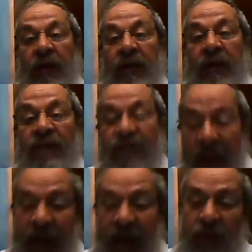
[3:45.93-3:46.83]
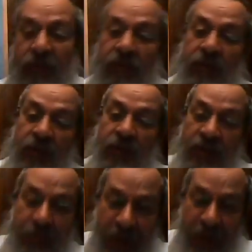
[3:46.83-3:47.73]
In fact, the
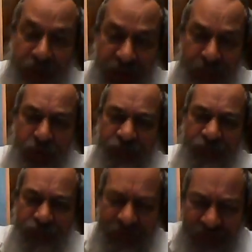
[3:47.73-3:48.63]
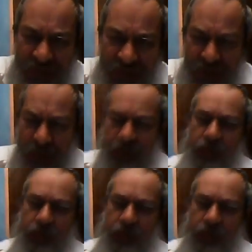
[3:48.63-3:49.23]
Baal Shem Tov revealed